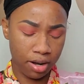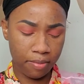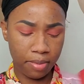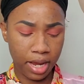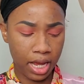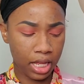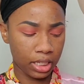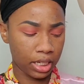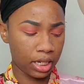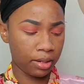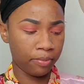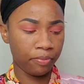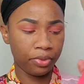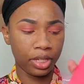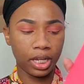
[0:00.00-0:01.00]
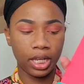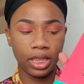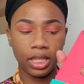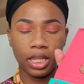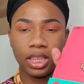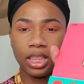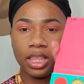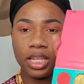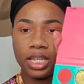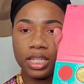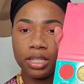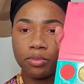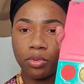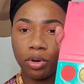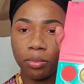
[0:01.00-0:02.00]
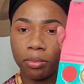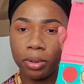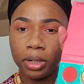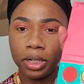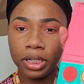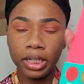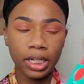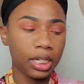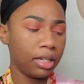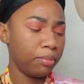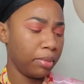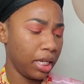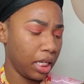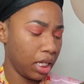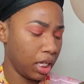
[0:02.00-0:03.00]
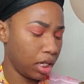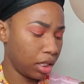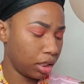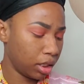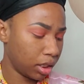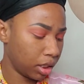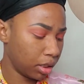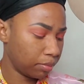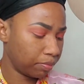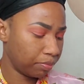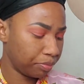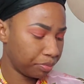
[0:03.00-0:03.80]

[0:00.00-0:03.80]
palette, and then this more burgundy pinky color.